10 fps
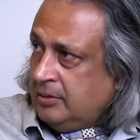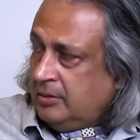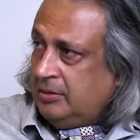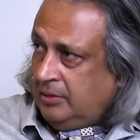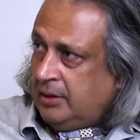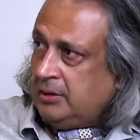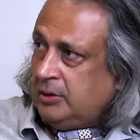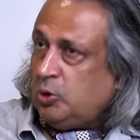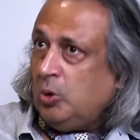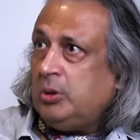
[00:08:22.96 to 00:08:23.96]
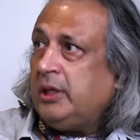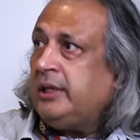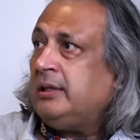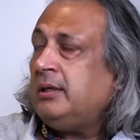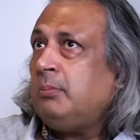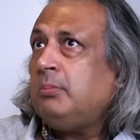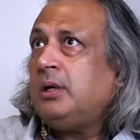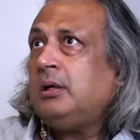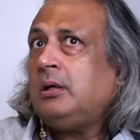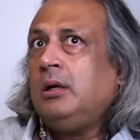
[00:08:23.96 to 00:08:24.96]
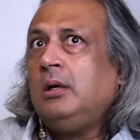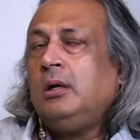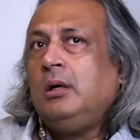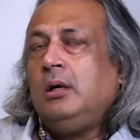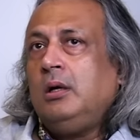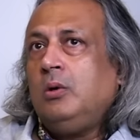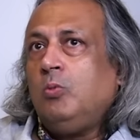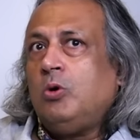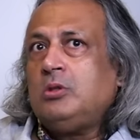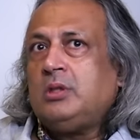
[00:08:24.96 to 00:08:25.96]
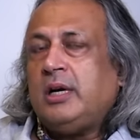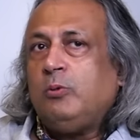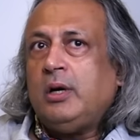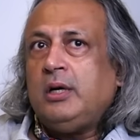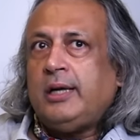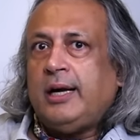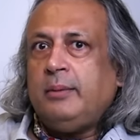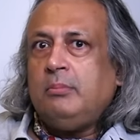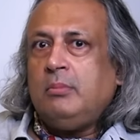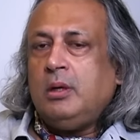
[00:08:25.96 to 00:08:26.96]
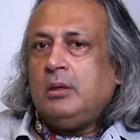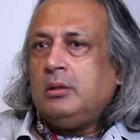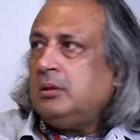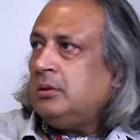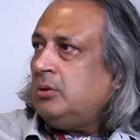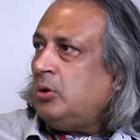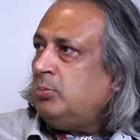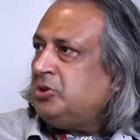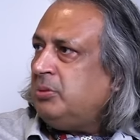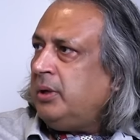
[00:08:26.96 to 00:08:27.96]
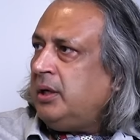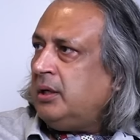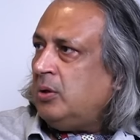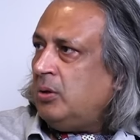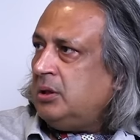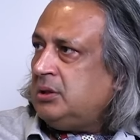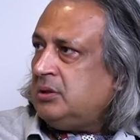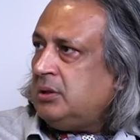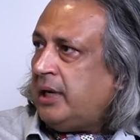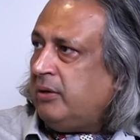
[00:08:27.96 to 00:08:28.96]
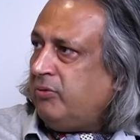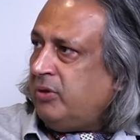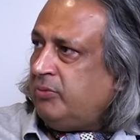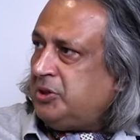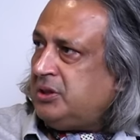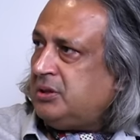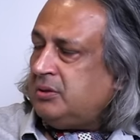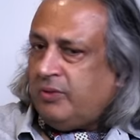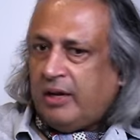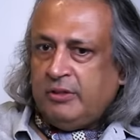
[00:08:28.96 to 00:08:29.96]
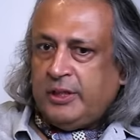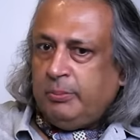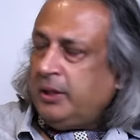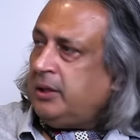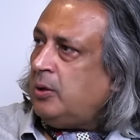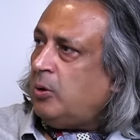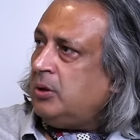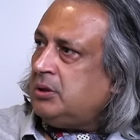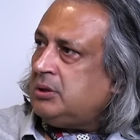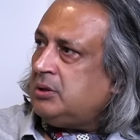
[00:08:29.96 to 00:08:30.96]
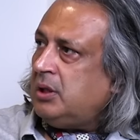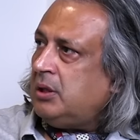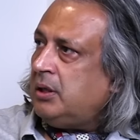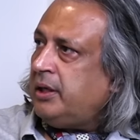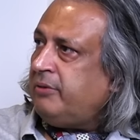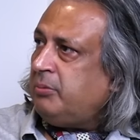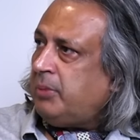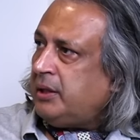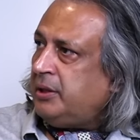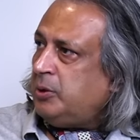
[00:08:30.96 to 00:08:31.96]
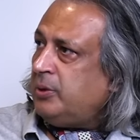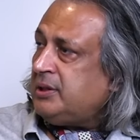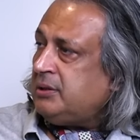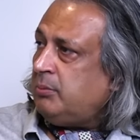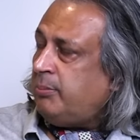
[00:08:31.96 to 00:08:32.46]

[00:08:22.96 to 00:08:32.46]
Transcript: right? Yes. And so the number was at one time almost $1 billion, and which is $500 million given by the US,